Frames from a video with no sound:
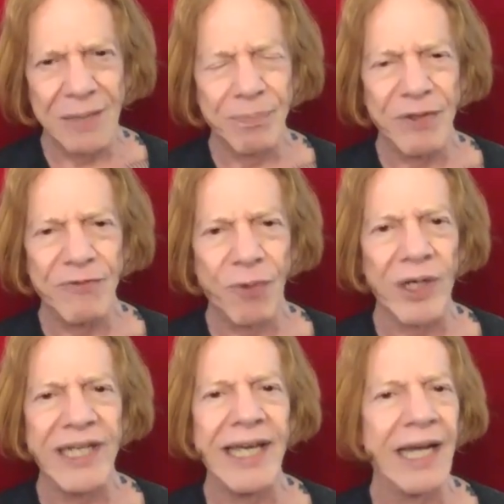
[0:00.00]
before
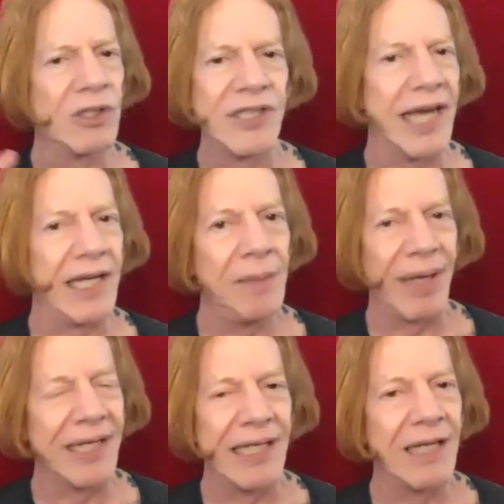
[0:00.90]
he hears
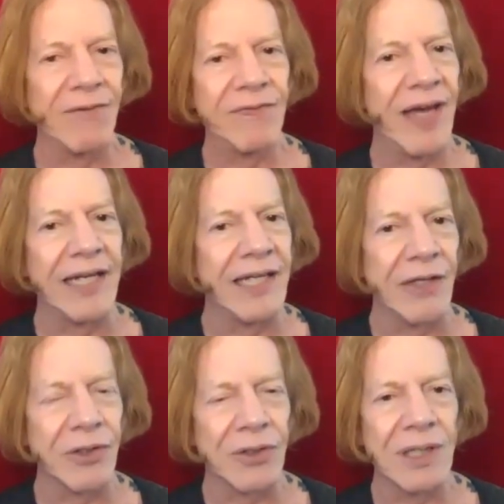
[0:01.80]
anybody give any
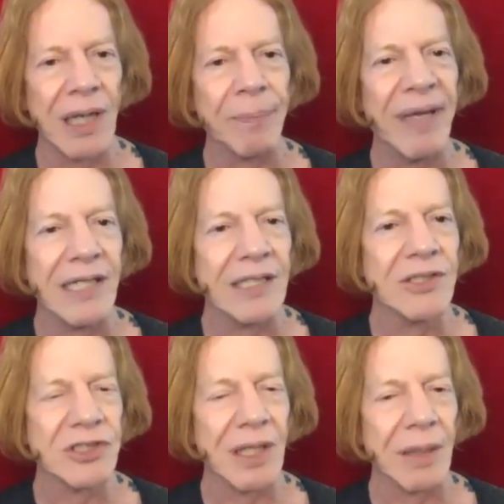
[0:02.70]
other
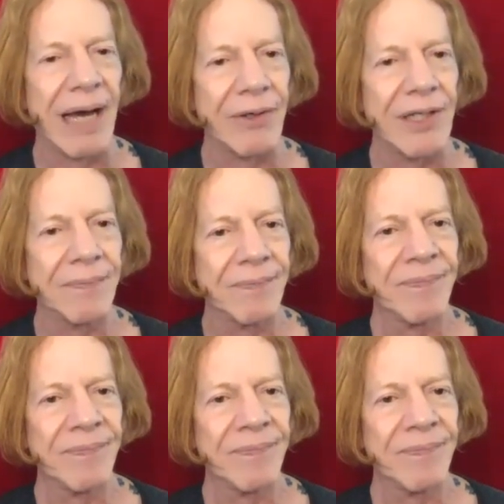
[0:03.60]
opinions about it.